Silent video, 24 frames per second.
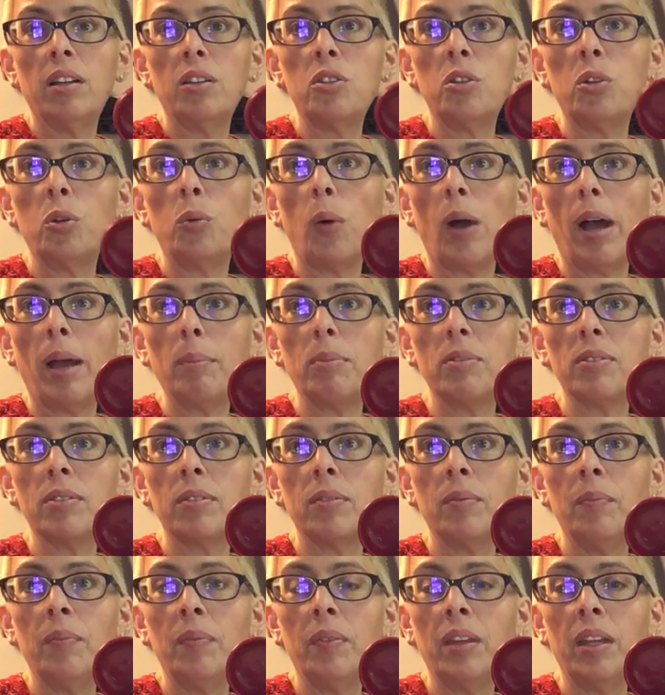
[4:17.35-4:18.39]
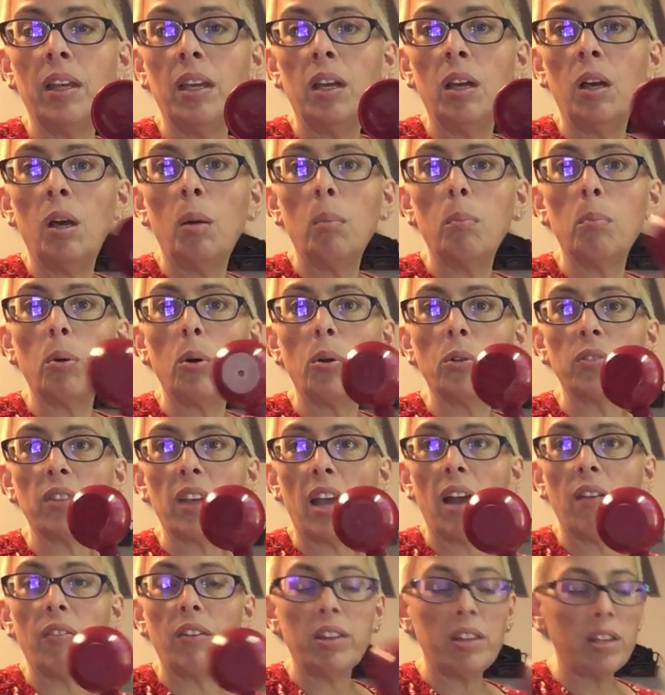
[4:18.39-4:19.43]
2 wipes, pulls
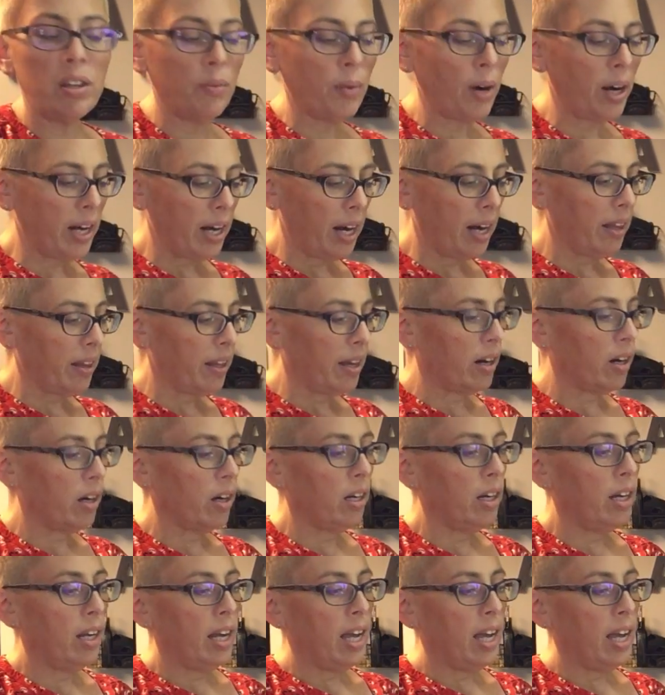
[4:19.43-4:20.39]
everything right out of there.